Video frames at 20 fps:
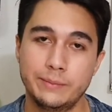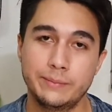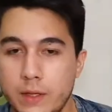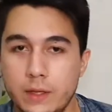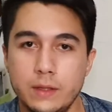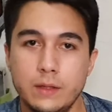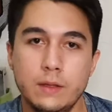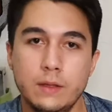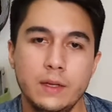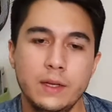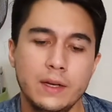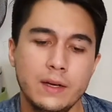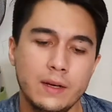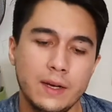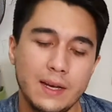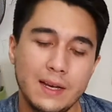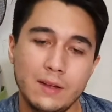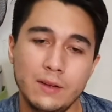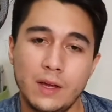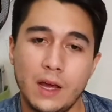
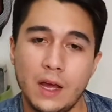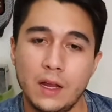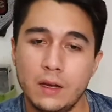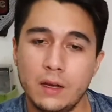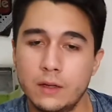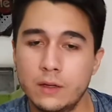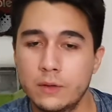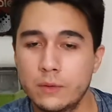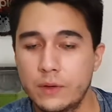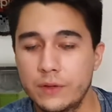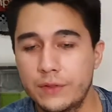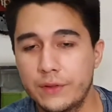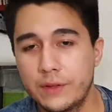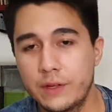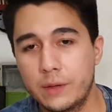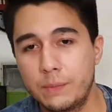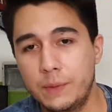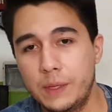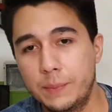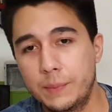Doolittle, along with
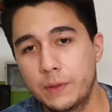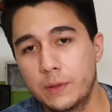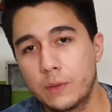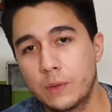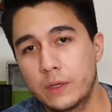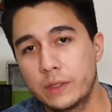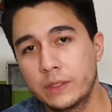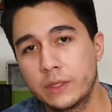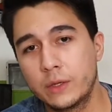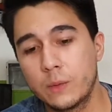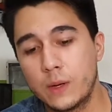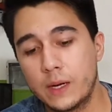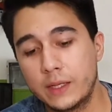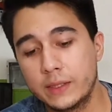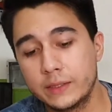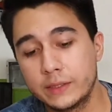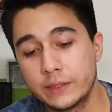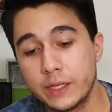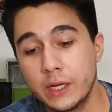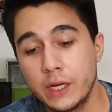other people, were the
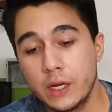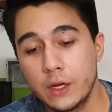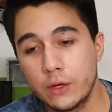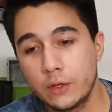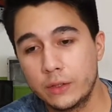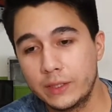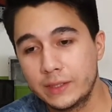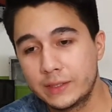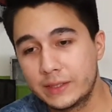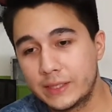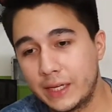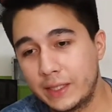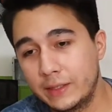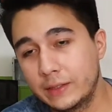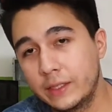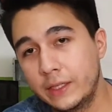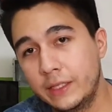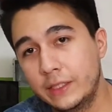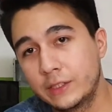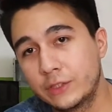ones who
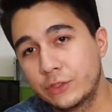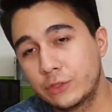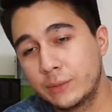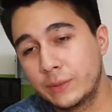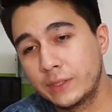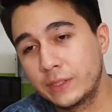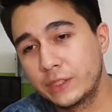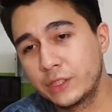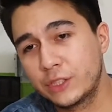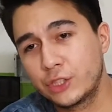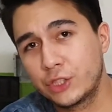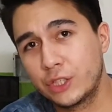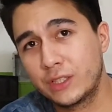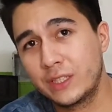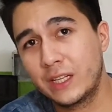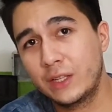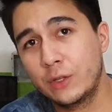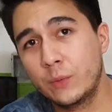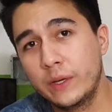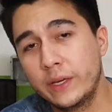designed the instruments so
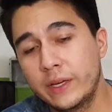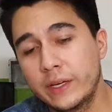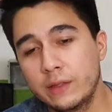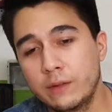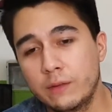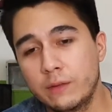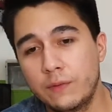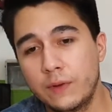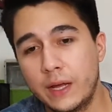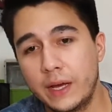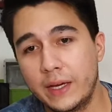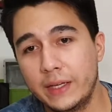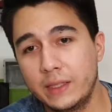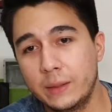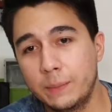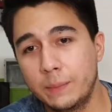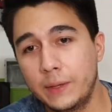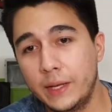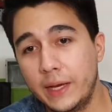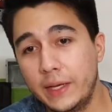that we can fly
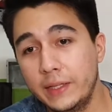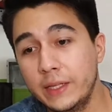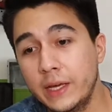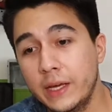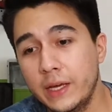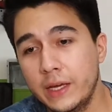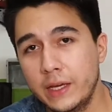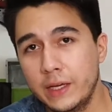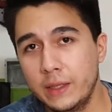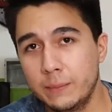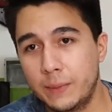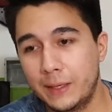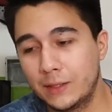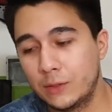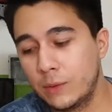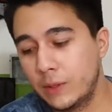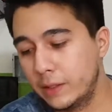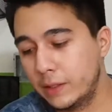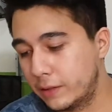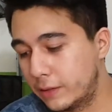the plane in
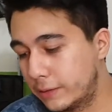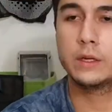bad weather.